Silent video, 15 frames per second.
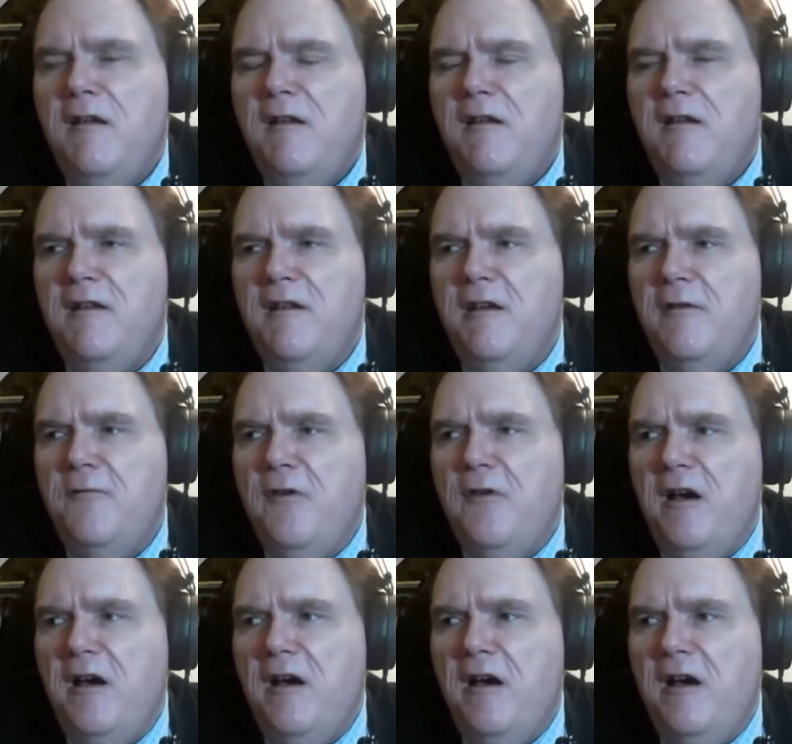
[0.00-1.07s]
if
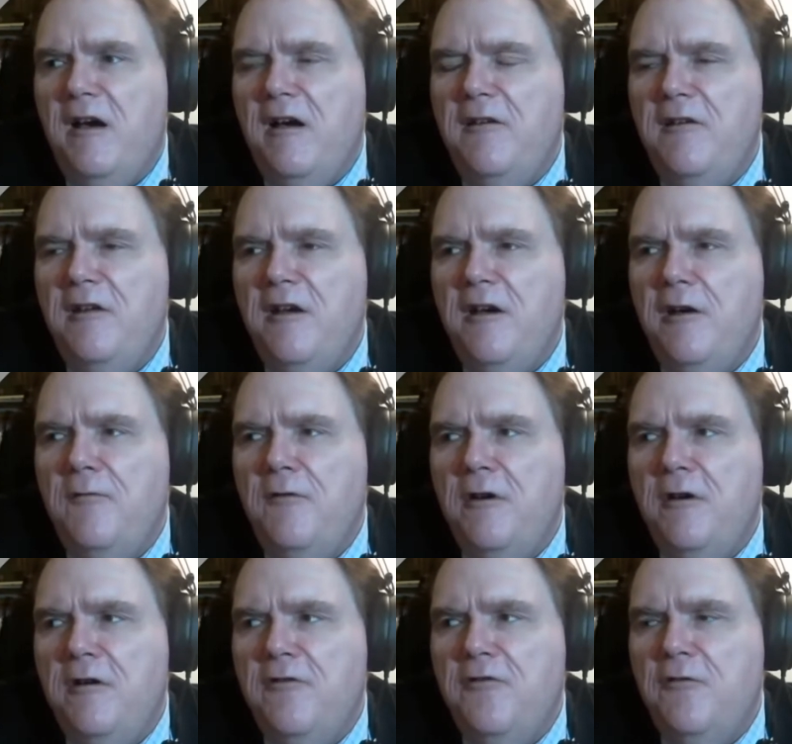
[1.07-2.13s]
I
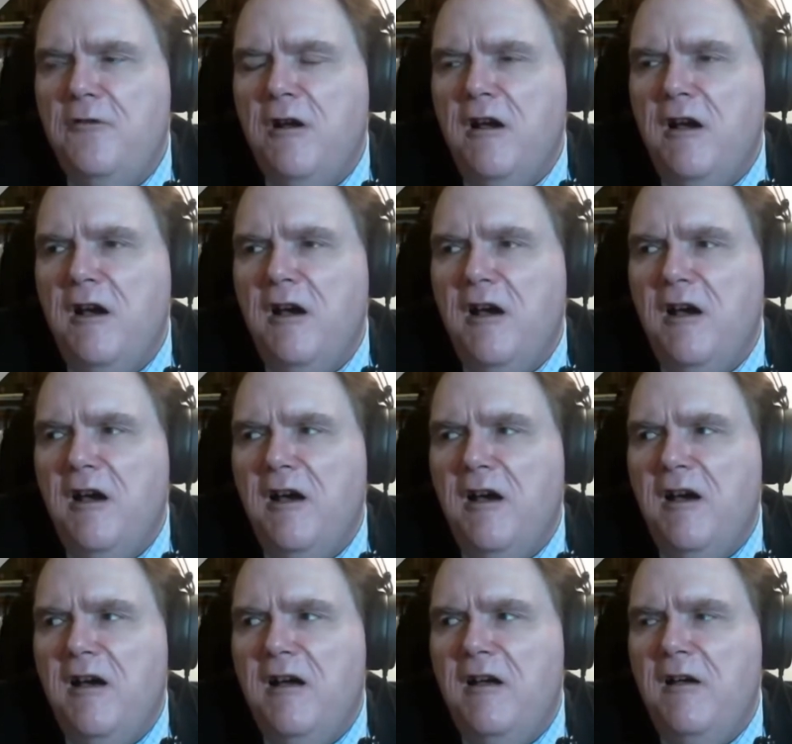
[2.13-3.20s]
never
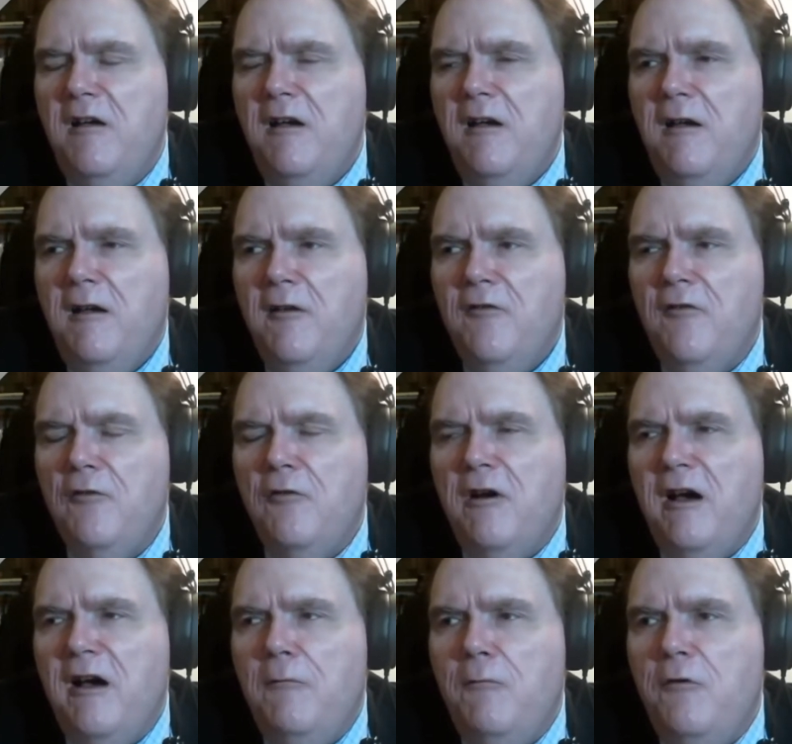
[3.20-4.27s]
try. So
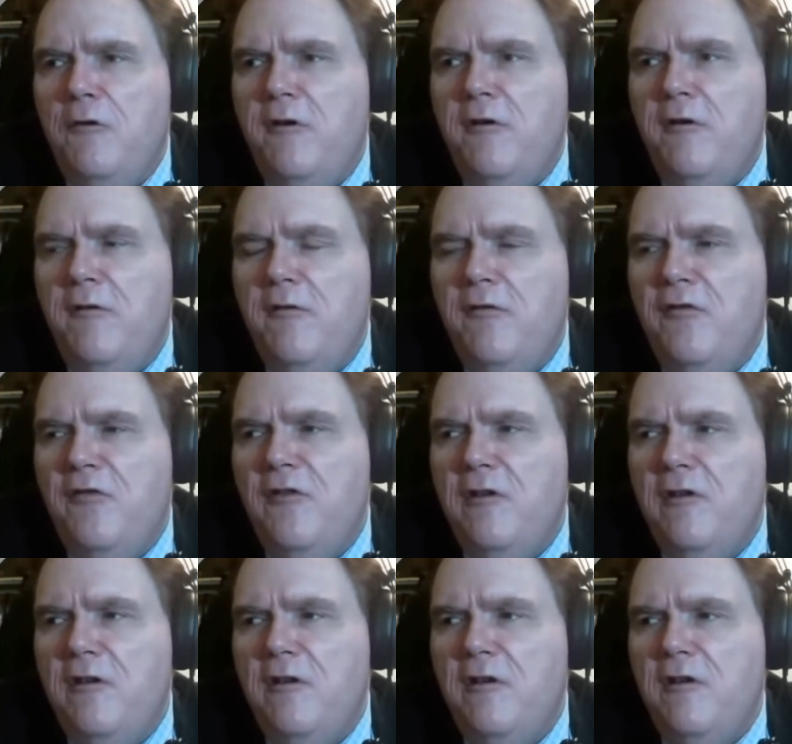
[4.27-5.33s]
I will
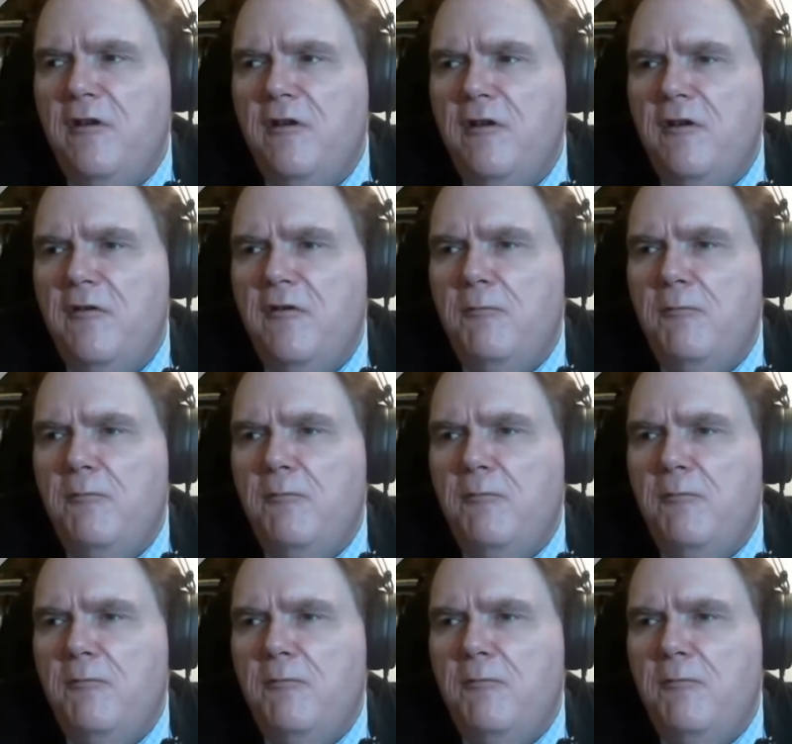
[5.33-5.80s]
sail